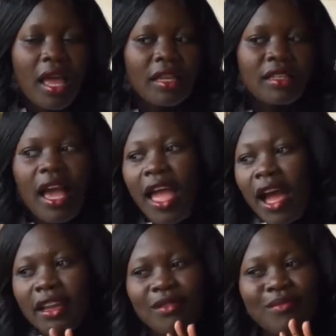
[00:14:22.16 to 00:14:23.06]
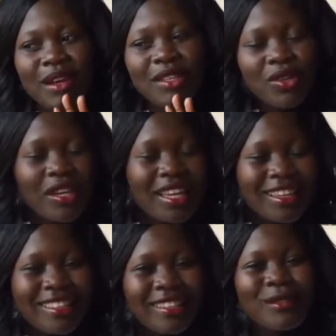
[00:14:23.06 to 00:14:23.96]
And I had matoke
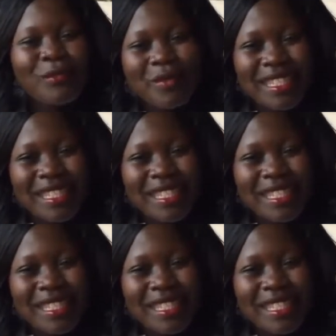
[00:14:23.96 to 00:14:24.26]
chips.